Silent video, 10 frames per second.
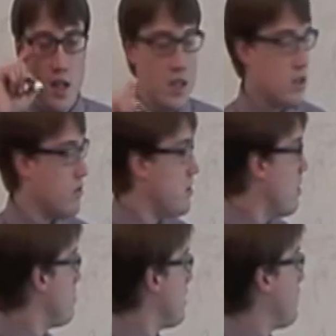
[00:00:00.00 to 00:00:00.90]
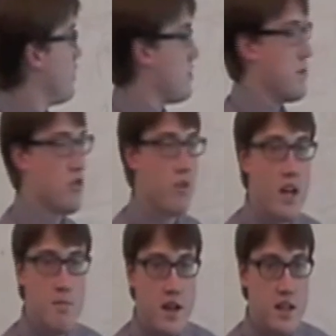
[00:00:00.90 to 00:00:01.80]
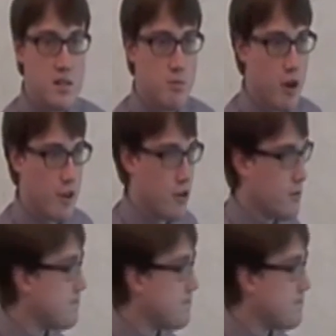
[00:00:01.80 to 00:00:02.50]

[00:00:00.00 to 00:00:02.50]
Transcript: So Tostig feels betrayed by his brother,